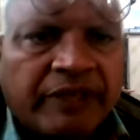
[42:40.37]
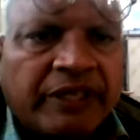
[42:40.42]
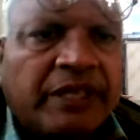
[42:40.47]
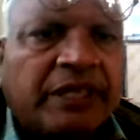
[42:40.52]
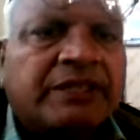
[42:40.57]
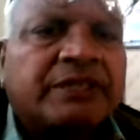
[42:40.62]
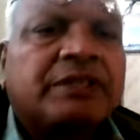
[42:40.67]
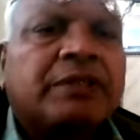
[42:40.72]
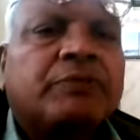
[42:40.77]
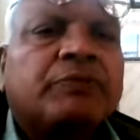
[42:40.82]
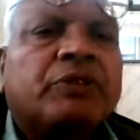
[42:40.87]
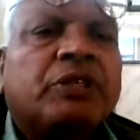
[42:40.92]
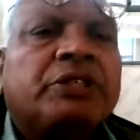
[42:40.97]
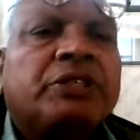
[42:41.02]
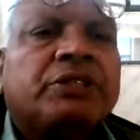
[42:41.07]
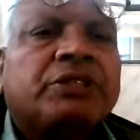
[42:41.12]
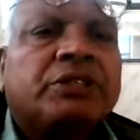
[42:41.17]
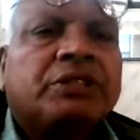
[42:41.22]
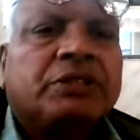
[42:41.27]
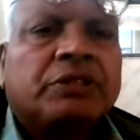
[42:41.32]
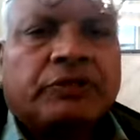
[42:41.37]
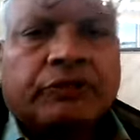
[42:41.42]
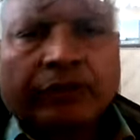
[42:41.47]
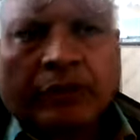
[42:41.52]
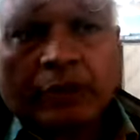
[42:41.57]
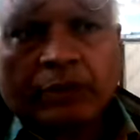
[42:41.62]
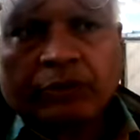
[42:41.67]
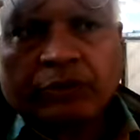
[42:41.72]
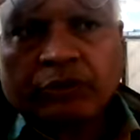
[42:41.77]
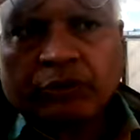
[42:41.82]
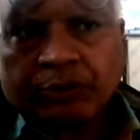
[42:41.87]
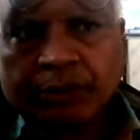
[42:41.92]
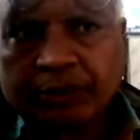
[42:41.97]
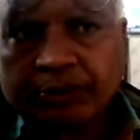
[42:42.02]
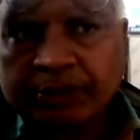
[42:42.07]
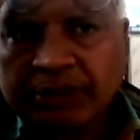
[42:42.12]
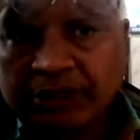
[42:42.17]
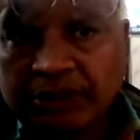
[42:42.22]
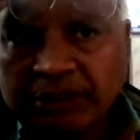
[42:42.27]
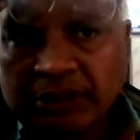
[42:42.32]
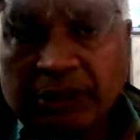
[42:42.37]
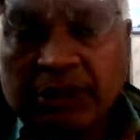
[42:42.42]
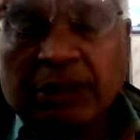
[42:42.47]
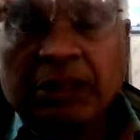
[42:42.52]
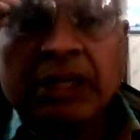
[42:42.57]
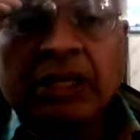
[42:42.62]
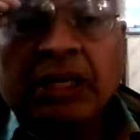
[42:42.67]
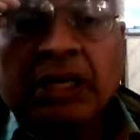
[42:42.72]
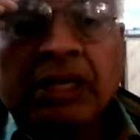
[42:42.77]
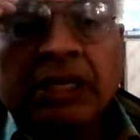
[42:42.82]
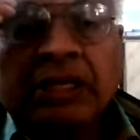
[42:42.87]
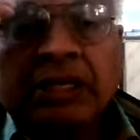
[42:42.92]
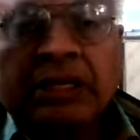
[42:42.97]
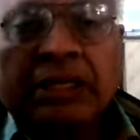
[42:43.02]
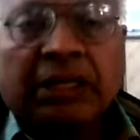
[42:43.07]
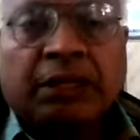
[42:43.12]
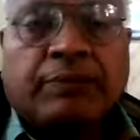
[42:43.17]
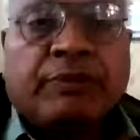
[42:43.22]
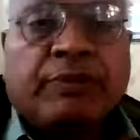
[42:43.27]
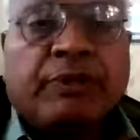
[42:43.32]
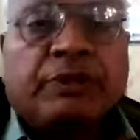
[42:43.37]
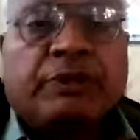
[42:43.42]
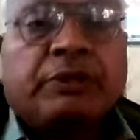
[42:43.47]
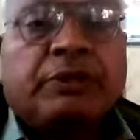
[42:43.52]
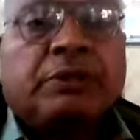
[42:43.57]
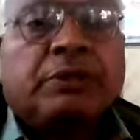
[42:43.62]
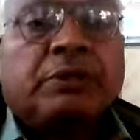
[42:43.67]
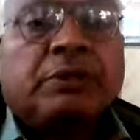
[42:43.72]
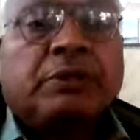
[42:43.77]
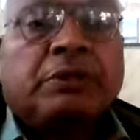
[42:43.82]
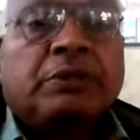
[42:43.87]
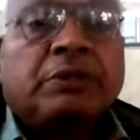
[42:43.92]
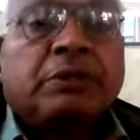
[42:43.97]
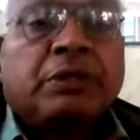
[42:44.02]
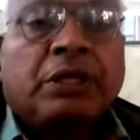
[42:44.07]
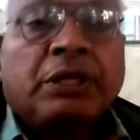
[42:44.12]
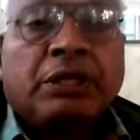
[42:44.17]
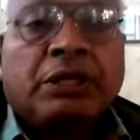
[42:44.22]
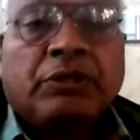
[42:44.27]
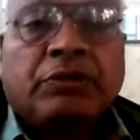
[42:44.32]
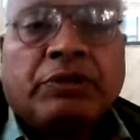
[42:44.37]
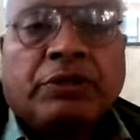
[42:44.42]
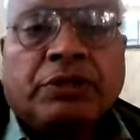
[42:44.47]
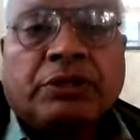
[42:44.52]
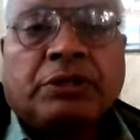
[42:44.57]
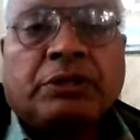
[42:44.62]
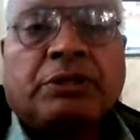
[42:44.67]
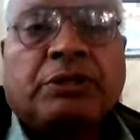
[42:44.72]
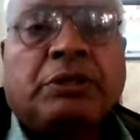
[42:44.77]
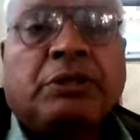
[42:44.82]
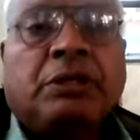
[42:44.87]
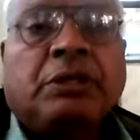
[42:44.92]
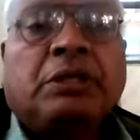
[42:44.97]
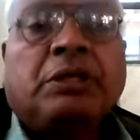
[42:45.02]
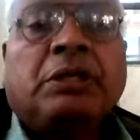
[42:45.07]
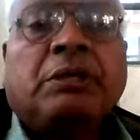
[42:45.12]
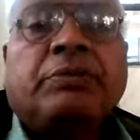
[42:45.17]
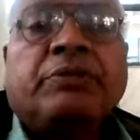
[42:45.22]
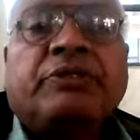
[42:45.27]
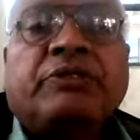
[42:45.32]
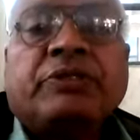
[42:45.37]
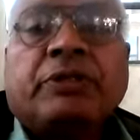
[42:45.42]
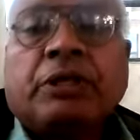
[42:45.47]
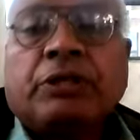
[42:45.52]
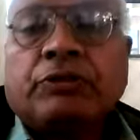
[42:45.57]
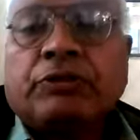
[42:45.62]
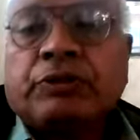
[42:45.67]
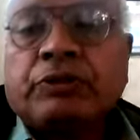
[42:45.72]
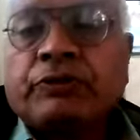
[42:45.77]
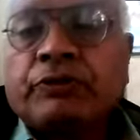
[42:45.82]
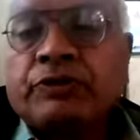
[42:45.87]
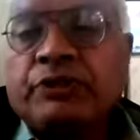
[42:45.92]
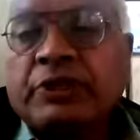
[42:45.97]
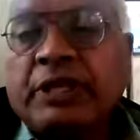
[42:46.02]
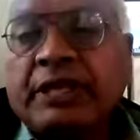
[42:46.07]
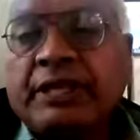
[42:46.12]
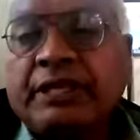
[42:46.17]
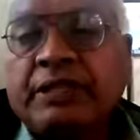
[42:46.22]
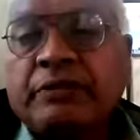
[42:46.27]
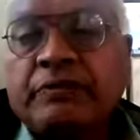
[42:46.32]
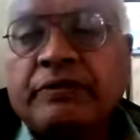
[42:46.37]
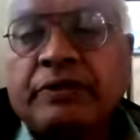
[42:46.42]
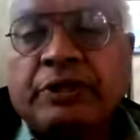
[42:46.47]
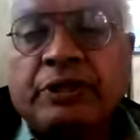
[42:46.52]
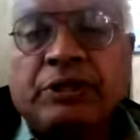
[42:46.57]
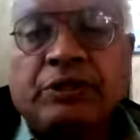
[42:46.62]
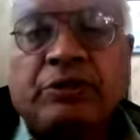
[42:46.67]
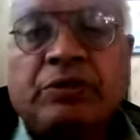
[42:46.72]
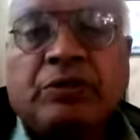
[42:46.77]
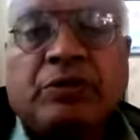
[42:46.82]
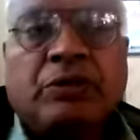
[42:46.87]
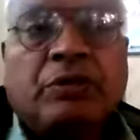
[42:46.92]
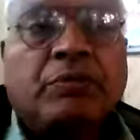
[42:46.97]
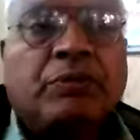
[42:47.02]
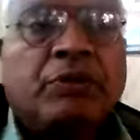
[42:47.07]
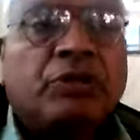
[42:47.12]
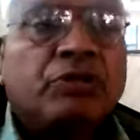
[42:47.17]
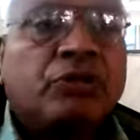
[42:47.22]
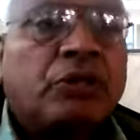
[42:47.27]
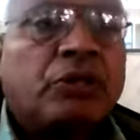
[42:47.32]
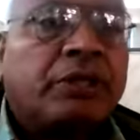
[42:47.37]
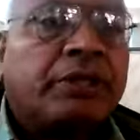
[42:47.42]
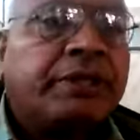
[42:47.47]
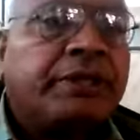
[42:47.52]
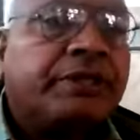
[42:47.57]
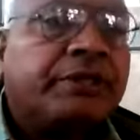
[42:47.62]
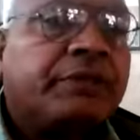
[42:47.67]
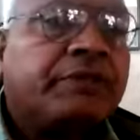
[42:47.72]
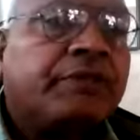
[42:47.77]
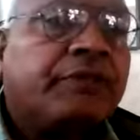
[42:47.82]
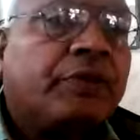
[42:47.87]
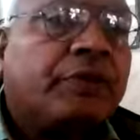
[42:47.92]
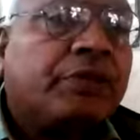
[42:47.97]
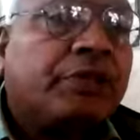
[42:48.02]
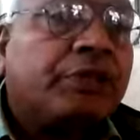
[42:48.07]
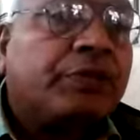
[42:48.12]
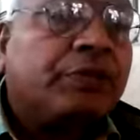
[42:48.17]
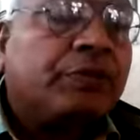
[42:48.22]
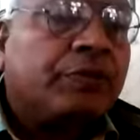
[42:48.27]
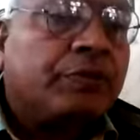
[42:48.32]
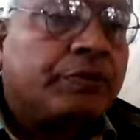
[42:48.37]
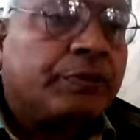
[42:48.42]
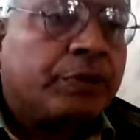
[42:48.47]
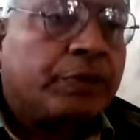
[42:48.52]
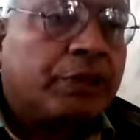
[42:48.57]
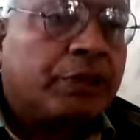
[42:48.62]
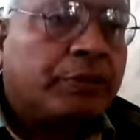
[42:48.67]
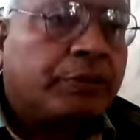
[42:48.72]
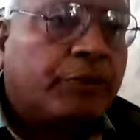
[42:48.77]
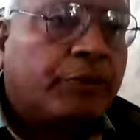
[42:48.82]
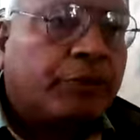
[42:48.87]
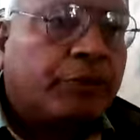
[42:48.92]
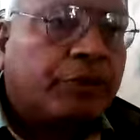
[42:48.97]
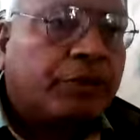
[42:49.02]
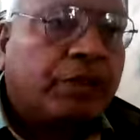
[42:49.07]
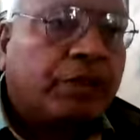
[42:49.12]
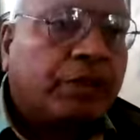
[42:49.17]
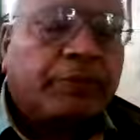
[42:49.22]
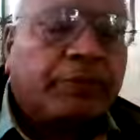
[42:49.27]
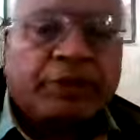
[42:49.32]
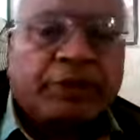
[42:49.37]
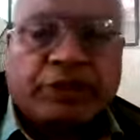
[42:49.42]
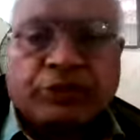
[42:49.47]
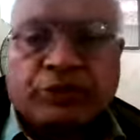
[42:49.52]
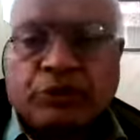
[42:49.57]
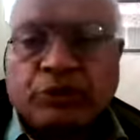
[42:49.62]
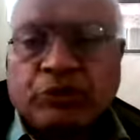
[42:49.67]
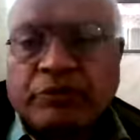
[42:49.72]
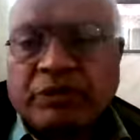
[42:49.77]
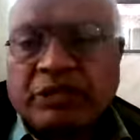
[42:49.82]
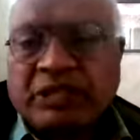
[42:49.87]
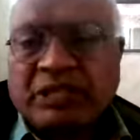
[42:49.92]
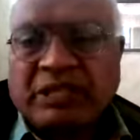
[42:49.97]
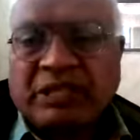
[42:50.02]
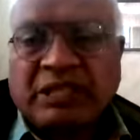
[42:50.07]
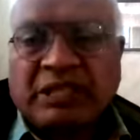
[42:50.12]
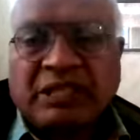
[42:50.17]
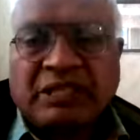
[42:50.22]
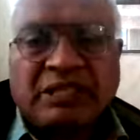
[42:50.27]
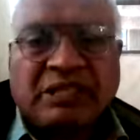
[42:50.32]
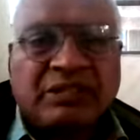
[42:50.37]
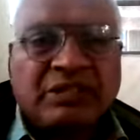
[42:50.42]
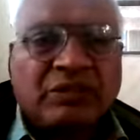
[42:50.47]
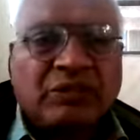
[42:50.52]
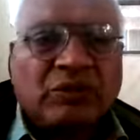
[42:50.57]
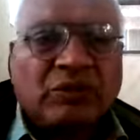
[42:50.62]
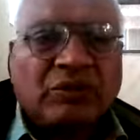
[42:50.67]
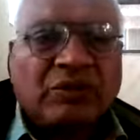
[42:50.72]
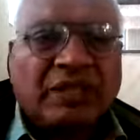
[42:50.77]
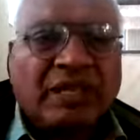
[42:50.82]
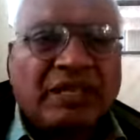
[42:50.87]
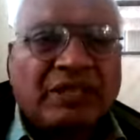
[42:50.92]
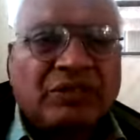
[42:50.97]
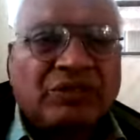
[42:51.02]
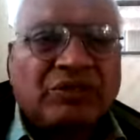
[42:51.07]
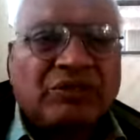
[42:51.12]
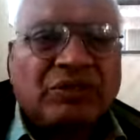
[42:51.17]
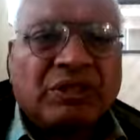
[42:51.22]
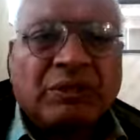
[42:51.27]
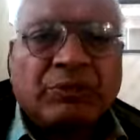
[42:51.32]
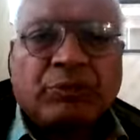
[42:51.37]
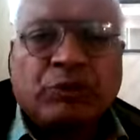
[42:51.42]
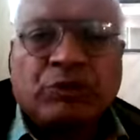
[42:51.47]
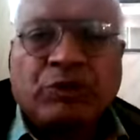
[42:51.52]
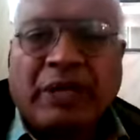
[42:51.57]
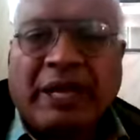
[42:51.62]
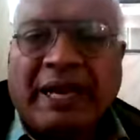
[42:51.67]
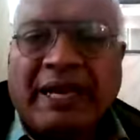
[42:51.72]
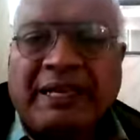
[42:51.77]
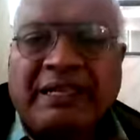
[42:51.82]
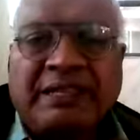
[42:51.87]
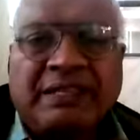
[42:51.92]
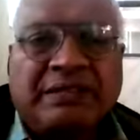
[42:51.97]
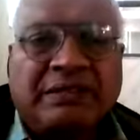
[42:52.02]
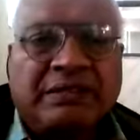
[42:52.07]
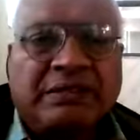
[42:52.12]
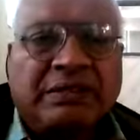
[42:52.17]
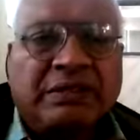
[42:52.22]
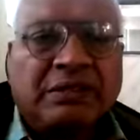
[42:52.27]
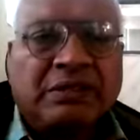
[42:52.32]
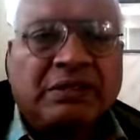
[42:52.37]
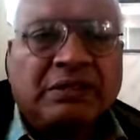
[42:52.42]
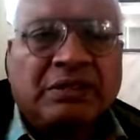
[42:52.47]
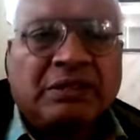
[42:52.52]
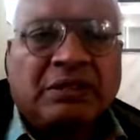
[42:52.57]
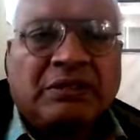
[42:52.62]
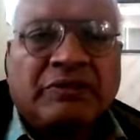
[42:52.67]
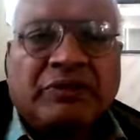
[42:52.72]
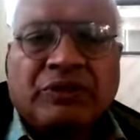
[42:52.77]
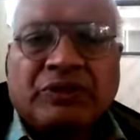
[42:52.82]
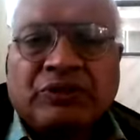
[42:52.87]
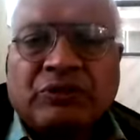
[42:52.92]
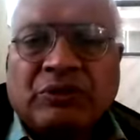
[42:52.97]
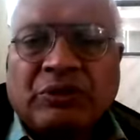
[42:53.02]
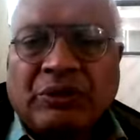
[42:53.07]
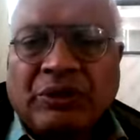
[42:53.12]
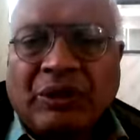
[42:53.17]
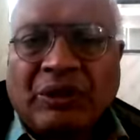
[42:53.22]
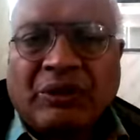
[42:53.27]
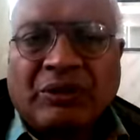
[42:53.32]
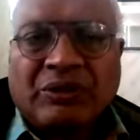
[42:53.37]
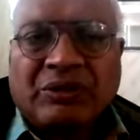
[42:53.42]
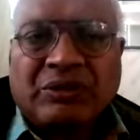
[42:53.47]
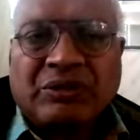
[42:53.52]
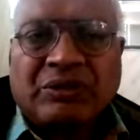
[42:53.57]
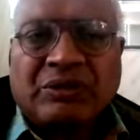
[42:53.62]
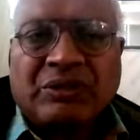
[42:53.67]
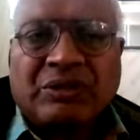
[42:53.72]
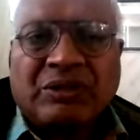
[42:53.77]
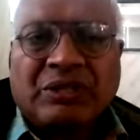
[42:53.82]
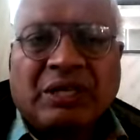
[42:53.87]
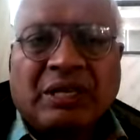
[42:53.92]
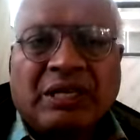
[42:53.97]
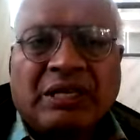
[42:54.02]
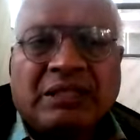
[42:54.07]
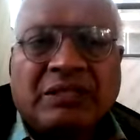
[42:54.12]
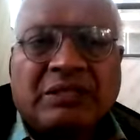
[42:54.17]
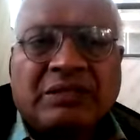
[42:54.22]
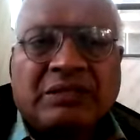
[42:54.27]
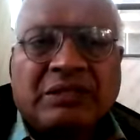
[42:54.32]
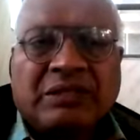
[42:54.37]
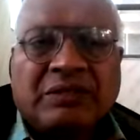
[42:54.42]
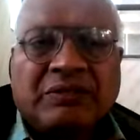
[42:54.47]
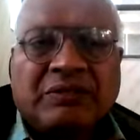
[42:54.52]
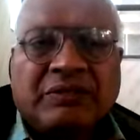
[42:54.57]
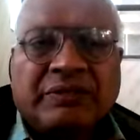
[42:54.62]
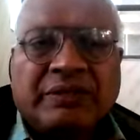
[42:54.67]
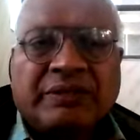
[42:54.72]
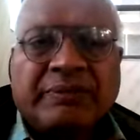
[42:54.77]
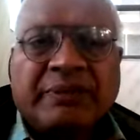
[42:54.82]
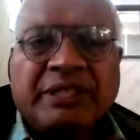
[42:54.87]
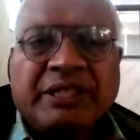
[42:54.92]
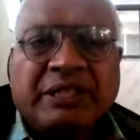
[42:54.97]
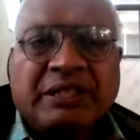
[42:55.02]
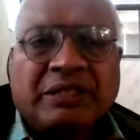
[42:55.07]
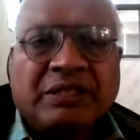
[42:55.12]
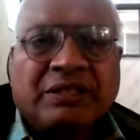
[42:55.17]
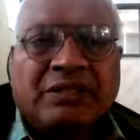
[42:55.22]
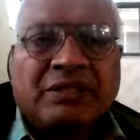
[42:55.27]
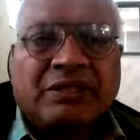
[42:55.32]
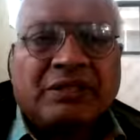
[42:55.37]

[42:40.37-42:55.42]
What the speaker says: we get some suggestions from people, I will keep this continuation. It is continuation of second video because already it's 42.43 minutes over and it doesn't look nice to keep you hanging for so long. I'll give remaining